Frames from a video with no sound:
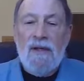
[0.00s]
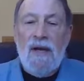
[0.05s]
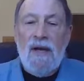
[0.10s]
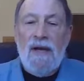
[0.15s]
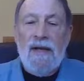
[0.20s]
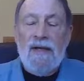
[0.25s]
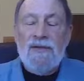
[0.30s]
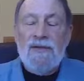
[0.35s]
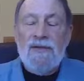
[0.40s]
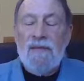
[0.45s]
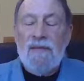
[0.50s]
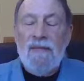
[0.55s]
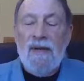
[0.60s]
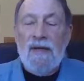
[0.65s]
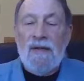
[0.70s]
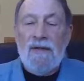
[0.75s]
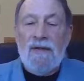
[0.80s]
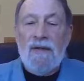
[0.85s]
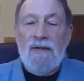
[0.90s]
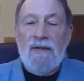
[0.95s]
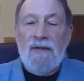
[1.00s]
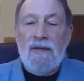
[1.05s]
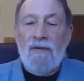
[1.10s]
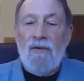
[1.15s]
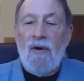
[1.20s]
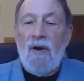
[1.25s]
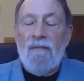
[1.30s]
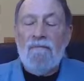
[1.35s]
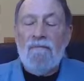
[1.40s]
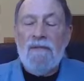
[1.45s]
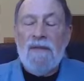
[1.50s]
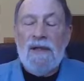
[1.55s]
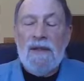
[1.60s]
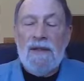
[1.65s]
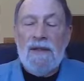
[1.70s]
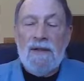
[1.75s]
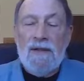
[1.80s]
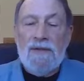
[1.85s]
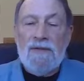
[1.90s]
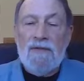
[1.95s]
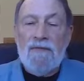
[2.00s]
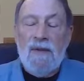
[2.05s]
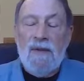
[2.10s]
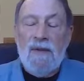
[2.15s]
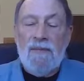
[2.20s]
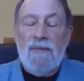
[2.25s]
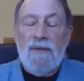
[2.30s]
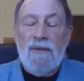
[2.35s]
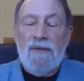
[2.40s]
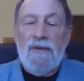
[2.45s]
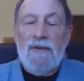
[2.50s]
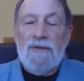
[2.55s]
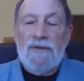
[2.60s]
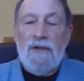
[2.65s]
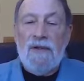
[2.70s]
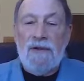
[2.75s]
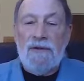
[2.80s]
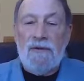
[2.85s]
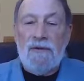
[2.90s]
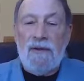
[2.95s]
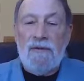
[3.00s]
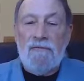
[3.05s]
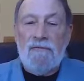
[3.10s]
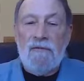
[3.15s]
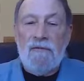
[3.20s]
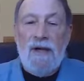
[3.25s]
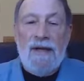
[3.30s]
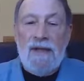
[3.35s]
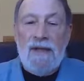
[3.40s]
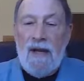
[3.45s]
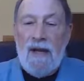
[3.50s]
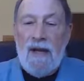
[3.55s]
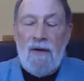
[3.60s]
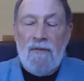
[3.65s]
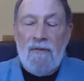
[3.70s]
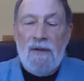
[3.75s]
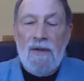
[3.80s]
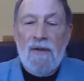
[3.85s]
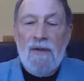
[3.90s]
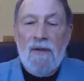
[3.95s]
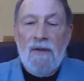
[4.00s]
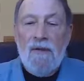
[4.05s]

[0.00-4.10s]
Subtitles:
I estimate that there are millions of people in this country right now